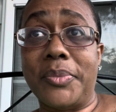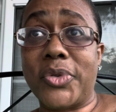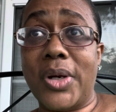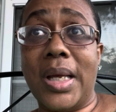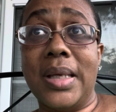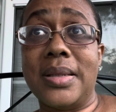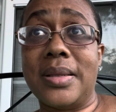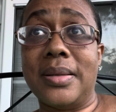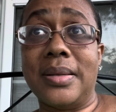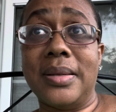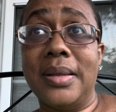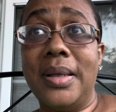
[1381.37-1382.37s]
trying
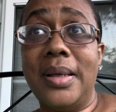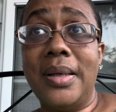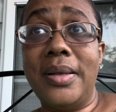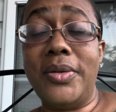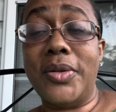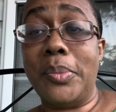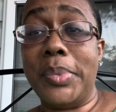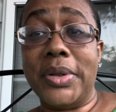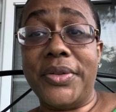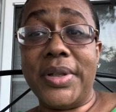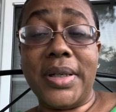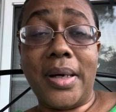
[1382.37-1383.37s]
to, you know,
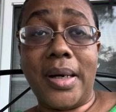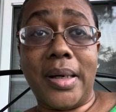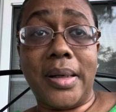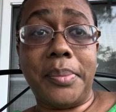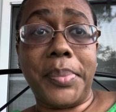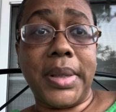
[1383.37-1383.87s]
build it up.